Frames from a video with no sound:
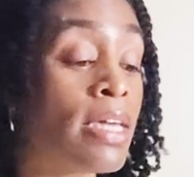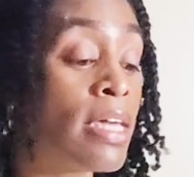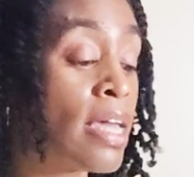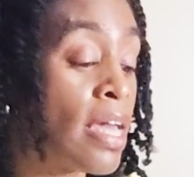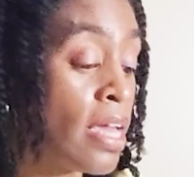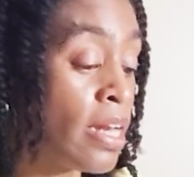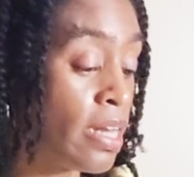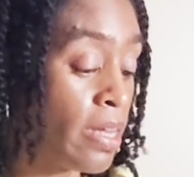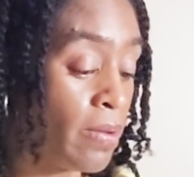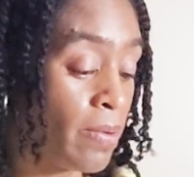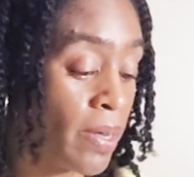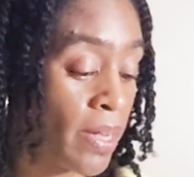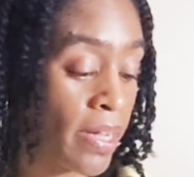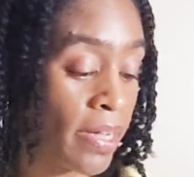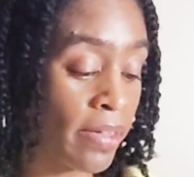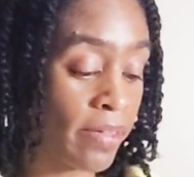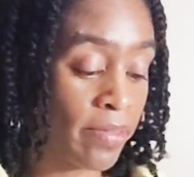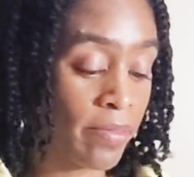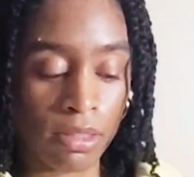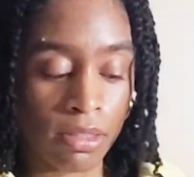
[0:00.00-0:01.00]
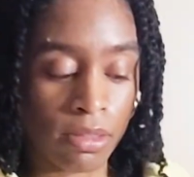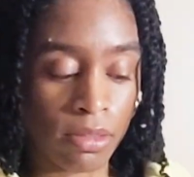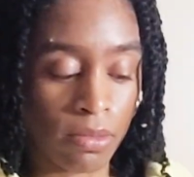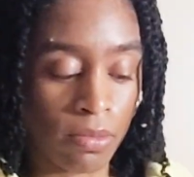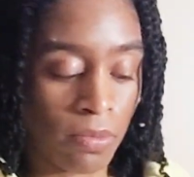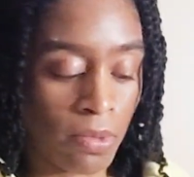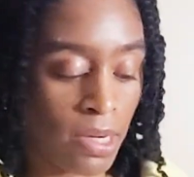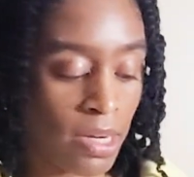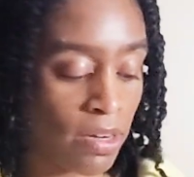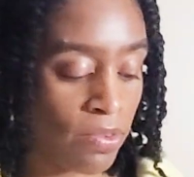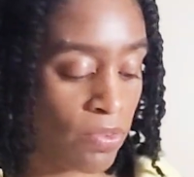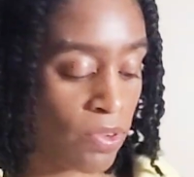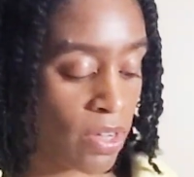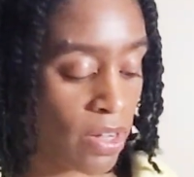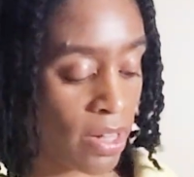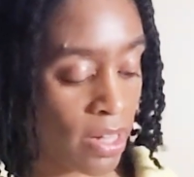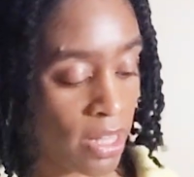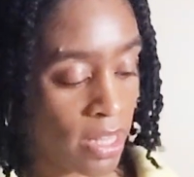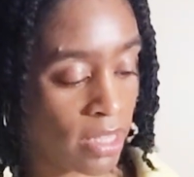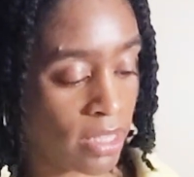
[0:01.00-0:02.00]
Anyway, what I
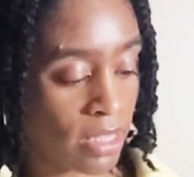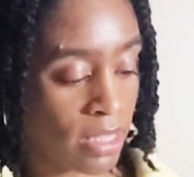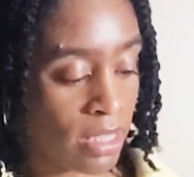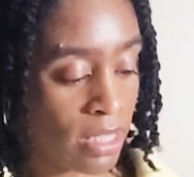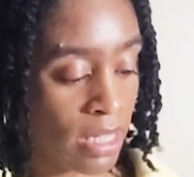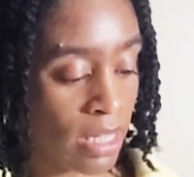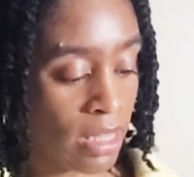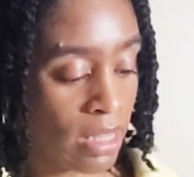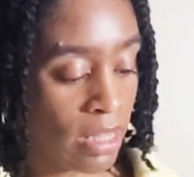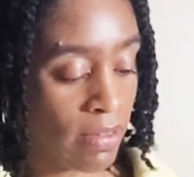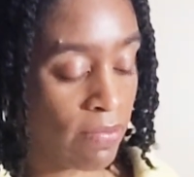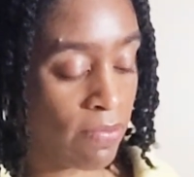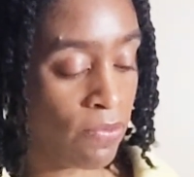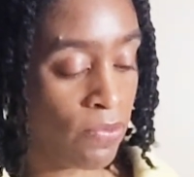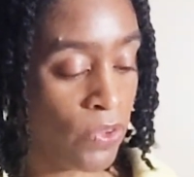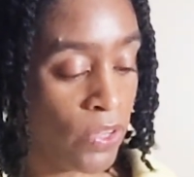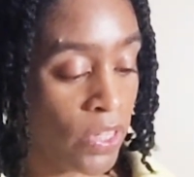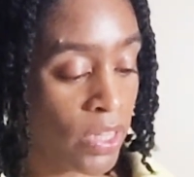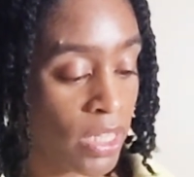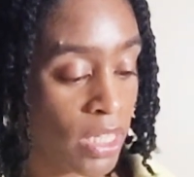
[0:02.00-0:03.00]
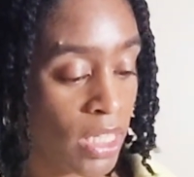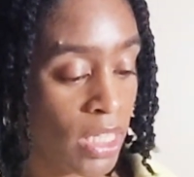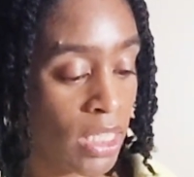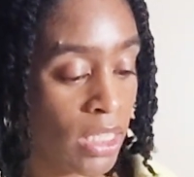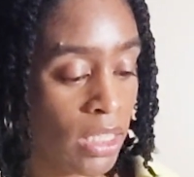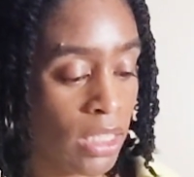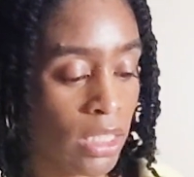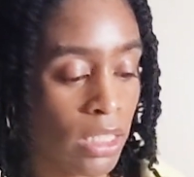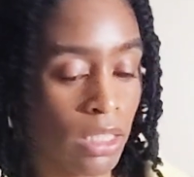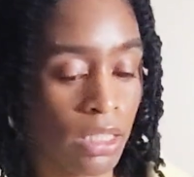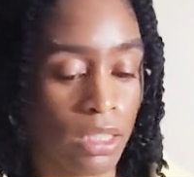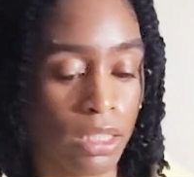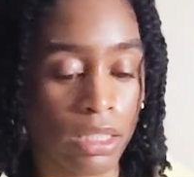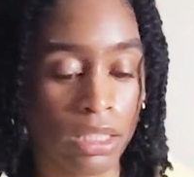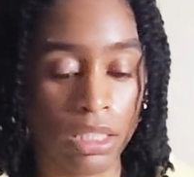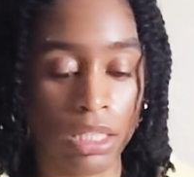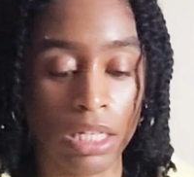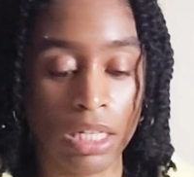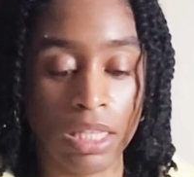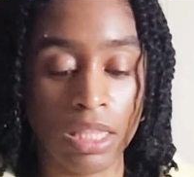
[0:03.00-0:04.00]
realized is that the villain
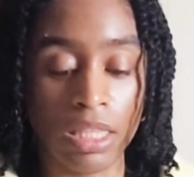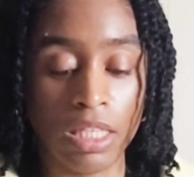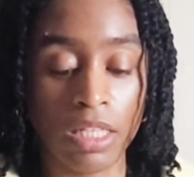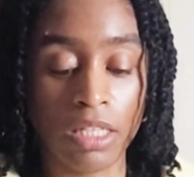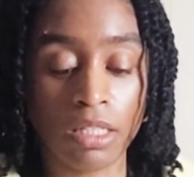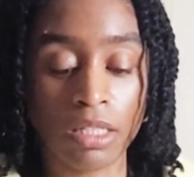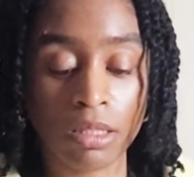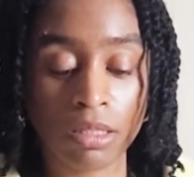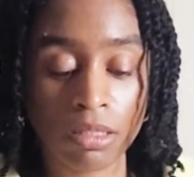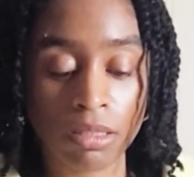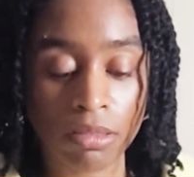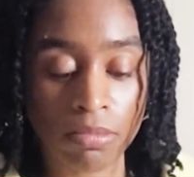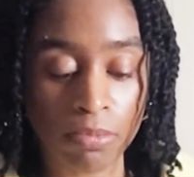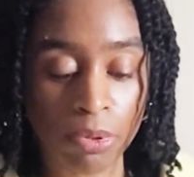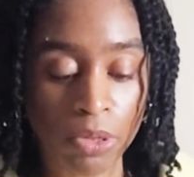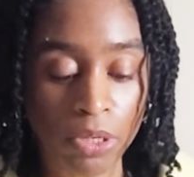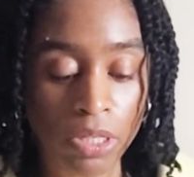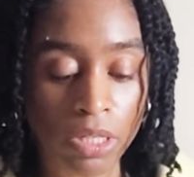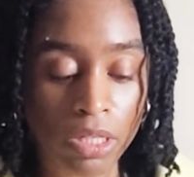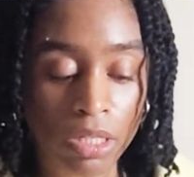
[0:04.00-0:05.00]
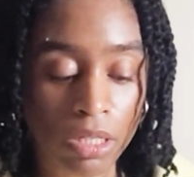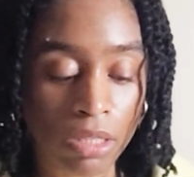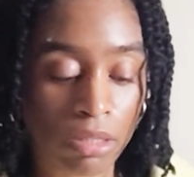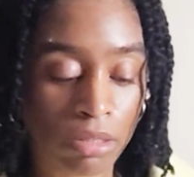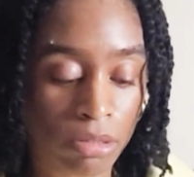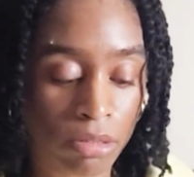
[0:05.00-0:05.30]
in this book,